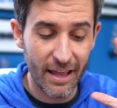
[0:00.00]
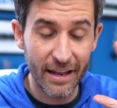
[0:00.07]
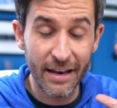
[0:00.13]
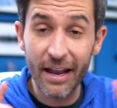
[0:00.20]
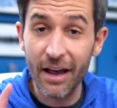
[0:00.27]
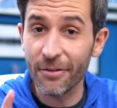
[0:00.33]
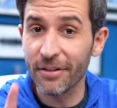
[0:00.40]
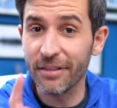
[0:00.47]
And
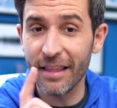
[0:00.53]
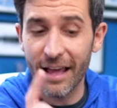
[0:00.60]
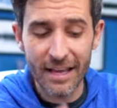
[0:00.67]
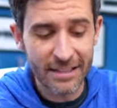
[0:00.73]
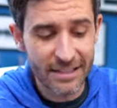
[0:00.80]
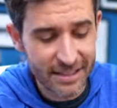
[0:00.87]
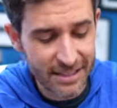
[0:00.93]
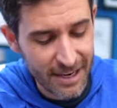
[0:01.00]
now the
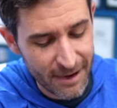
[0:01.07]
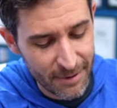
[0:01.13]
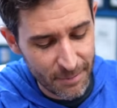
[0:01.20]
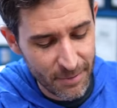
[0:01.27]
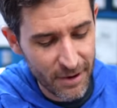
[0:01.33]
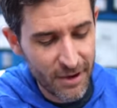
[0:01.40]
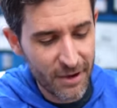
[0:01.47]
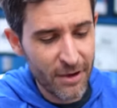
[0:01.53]
last step
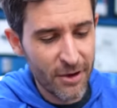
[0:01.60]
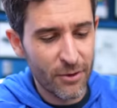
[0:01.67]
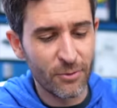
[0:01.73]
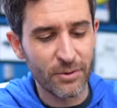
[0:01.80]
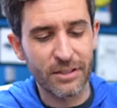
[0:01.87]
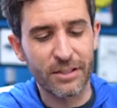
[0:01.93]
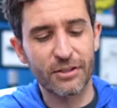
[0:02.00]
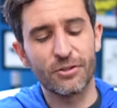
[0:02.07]

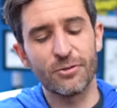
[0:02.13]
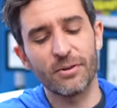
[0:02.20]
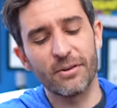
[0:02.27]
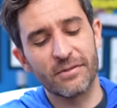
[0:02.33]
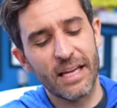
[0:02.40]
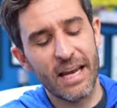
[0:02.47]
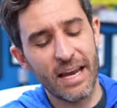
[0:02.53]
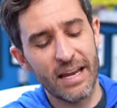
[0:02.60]
was to sort
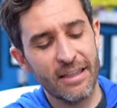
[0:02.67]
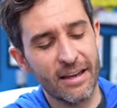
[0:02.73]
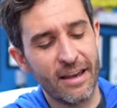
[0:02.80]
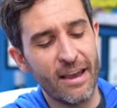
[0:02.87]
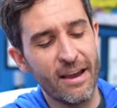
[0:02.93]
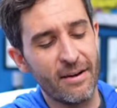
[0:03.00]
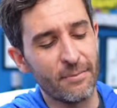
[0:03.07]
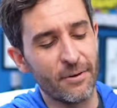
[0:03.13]
of take the
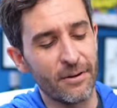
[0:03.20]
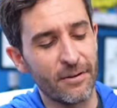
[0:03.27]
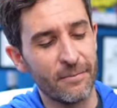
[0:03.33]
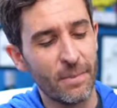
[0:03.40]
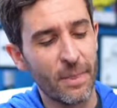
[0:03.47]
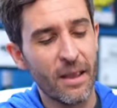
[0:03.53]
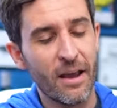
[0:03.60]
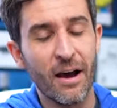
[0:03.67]
camera
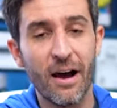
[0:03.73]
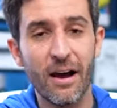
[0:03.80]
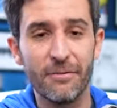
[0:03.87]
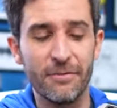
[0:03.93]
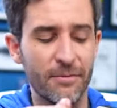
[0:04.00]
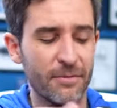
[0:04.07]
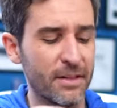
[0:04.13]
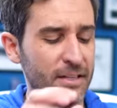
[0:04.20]

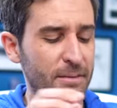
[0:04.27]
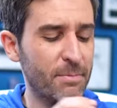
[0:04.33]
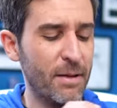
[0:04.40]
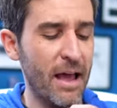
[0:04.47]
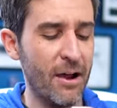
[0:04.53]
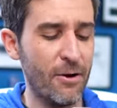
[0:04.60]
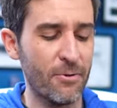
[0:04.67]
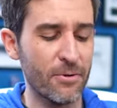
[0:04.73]
off of this
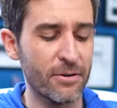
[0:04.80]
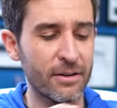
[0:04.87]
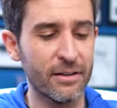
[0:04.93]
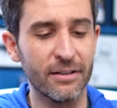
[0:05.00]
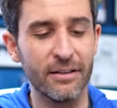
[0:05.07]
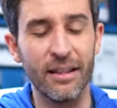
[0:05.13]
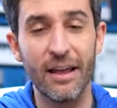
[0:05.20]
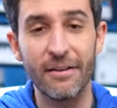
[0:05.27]
powered
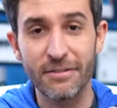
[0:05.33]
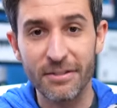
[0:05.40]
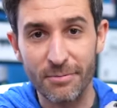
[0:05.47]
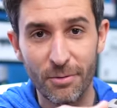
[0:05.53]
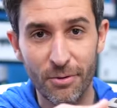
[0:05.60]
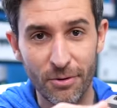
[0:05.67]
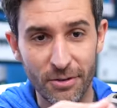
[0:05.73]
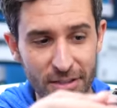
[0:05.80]
life
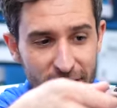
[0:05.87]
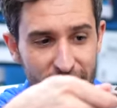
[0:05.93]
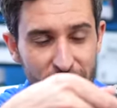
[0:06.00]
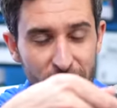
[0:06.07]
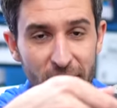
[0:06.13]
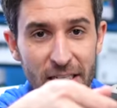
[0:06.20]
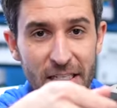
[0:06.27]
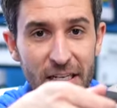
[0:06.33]
support
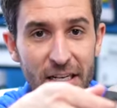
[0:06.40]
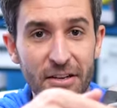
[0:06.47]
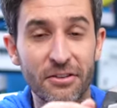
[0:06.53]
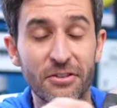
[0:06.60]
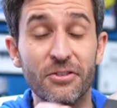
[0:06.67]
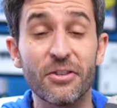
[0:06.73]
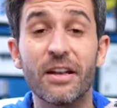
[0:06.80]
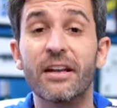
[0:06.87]
situation here
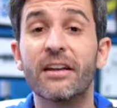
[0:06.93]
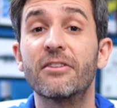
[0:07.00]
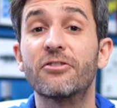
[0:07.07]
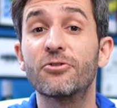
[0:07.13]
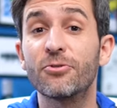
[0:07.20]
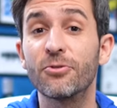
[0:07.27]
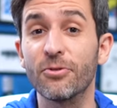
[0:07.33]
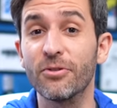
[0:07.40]
so that it could
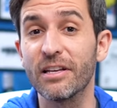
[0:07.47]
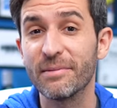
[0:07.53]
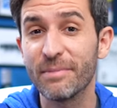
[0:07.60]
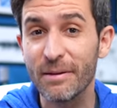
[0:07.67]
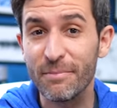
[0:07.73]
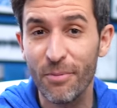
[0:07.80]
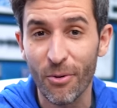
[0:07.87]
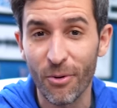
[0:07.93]
truly
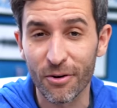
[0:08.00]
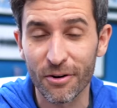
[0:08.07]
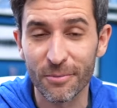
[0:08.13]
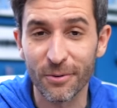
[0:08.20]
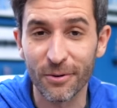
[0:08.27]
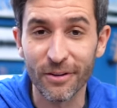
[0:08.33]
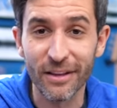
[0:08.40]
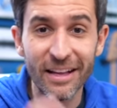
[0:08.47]
be
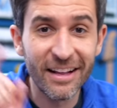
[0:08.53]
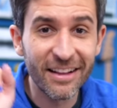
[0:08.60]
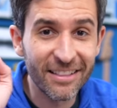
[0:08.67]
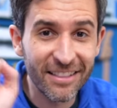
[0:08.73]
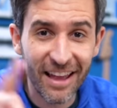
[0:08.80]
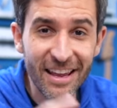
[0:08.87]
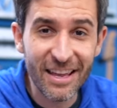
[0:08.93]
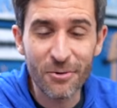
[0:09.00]
portable
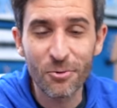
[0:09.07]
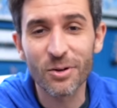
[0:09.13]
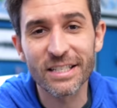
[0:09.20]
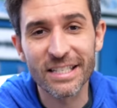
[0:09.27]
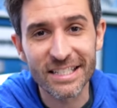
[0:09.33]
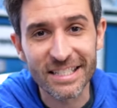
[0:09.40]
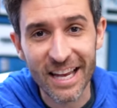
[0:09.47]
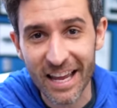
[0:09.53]
like it was
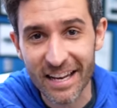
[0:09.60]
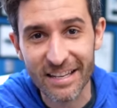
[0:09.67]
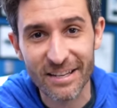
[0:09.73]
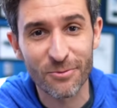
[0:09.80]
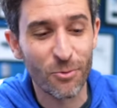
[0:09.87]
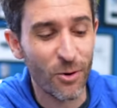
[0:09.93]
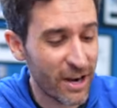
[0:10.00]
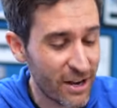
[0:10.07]
intended
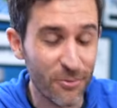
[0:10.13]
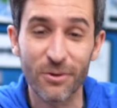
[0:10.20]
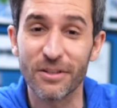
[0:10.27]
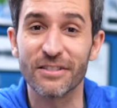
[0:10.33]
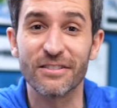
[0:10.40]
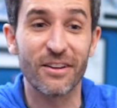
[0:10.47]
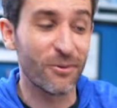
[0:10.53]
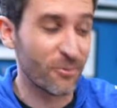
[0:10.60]
when it
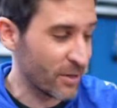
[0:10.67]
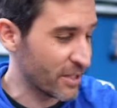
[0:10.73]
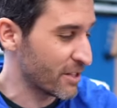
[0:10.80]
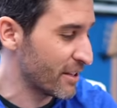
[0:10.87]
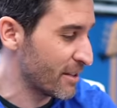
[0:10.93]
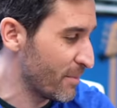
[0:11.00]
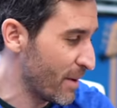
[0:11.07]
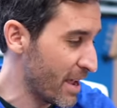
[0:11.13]
was
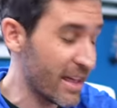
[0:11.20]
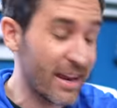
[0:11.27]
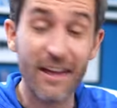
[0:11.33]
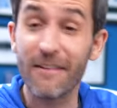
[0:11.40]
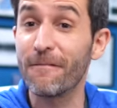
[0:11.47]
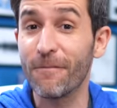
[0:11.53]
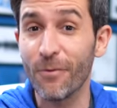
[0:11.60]
originally made. And